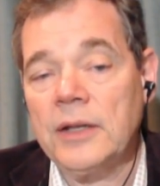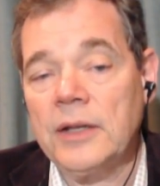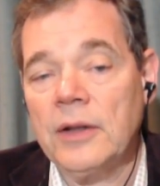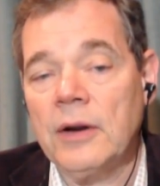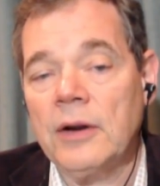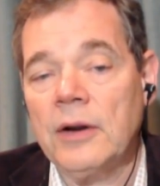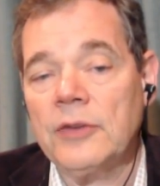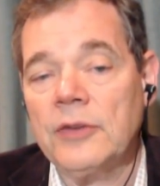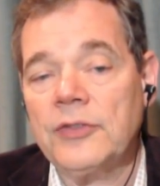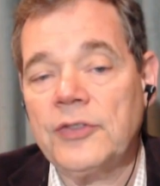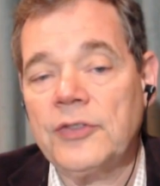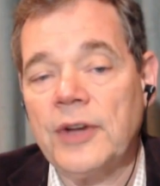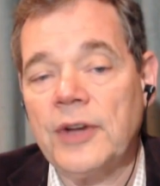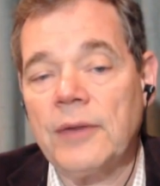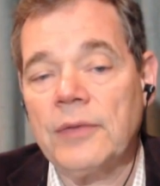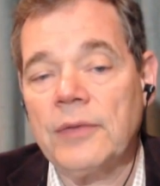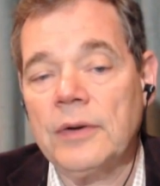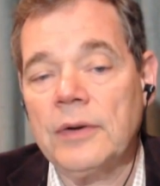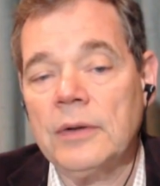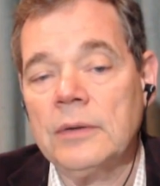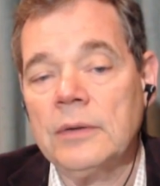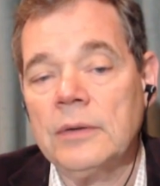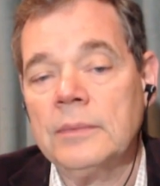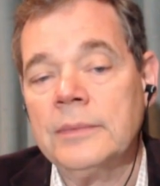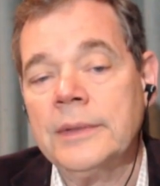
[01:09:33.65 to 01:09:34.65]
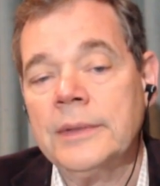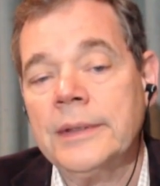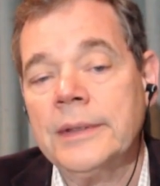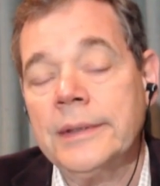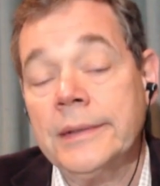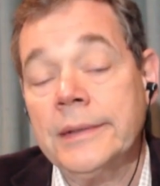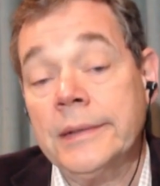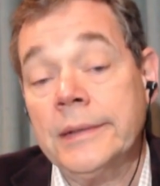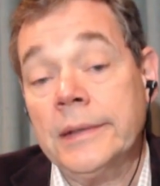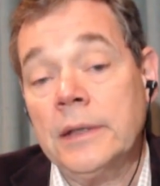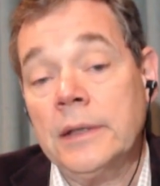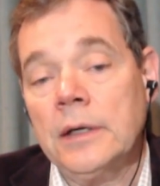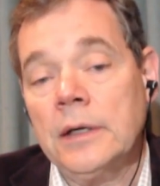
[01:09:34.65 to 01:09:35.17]
There are several,
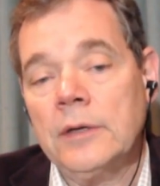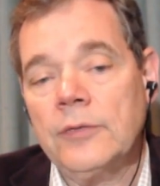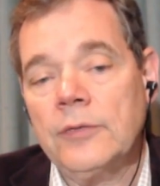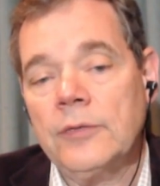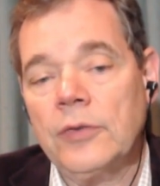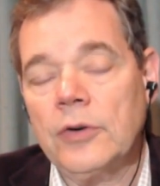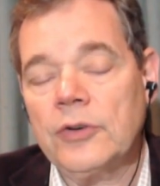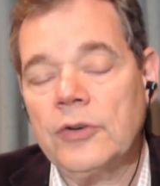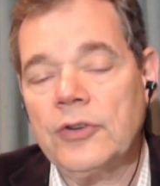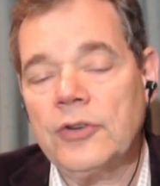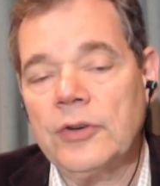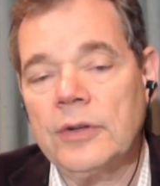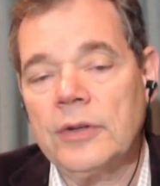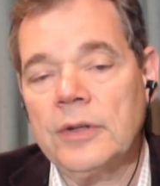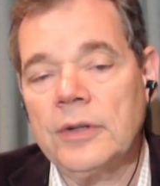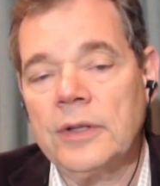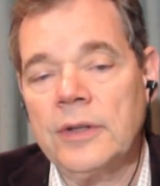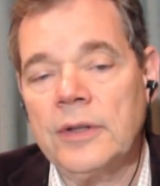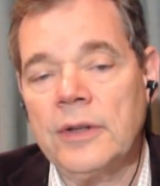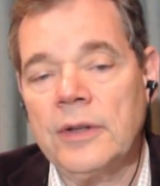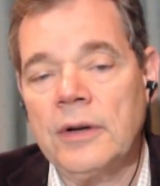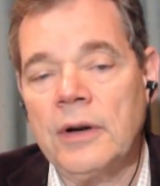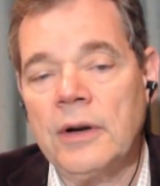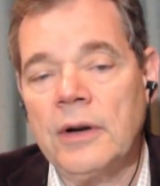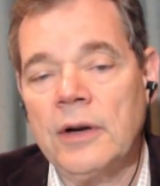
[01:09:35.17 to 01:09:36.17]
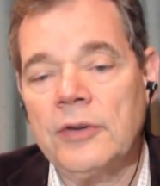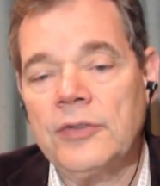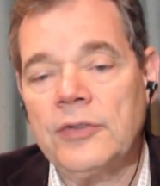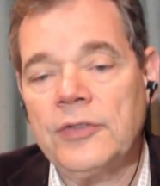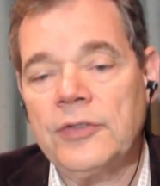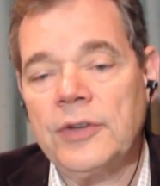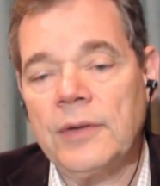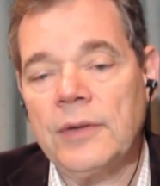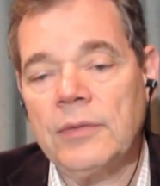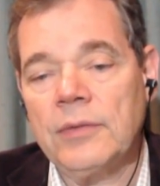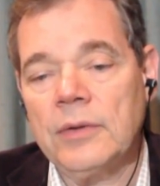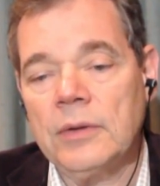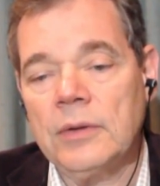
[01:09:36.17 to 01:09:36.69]
unfortunately, there are
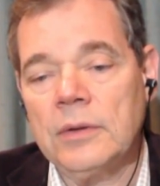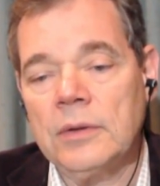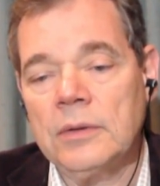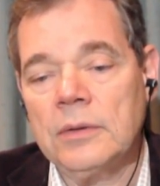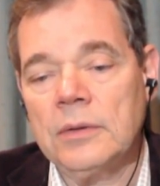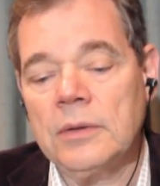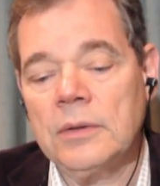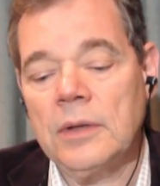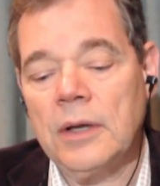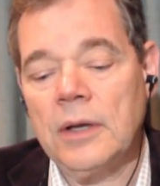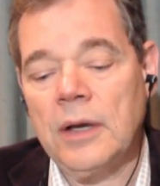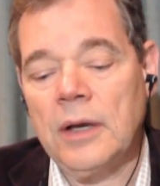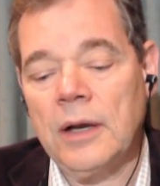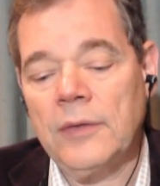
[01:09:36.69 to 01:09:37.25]
several